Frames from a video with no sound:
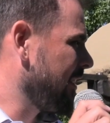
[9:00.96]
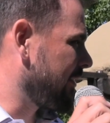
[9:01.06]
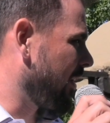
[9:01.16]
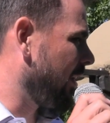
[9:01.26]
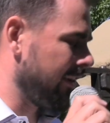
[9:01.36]

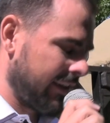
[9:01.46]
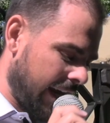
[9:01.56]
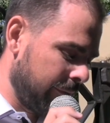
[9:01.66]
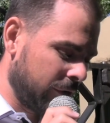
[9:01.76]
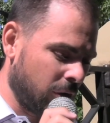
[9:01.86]
So
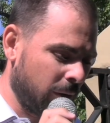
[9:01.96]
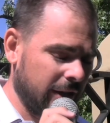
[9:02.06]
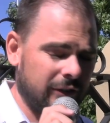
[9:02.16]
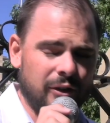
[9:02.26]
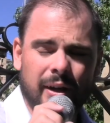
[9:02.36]
keep doing
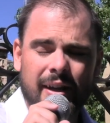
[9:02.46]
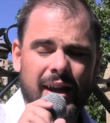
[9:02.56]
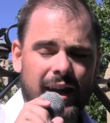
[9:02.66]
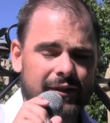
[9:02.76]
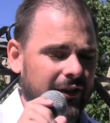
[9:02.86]
what you're
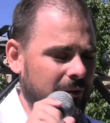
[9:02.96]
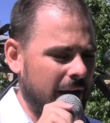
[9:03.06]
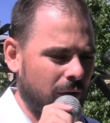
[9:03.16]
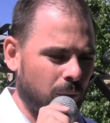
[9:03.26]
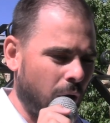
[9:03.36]
doing. Doesn't
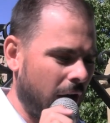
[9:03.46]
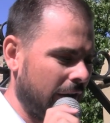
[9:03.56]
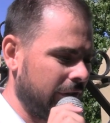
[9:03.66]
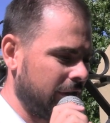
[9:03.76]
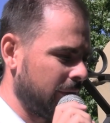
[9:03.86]
matter what
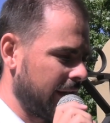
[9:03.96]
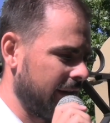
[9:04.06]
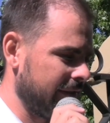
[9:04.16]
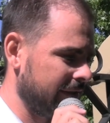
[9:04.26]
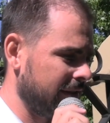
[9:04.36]
avenue it
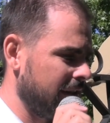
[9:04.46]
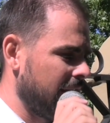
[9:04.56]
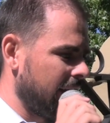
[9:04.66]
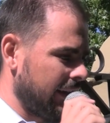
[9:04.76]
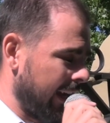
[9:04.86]
is,
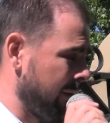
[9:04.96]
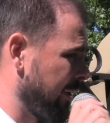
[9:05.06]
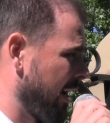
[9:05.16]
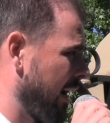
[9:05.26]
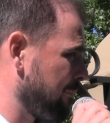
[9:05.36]
keep
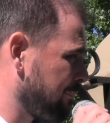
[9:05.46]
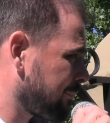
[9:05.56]
it up.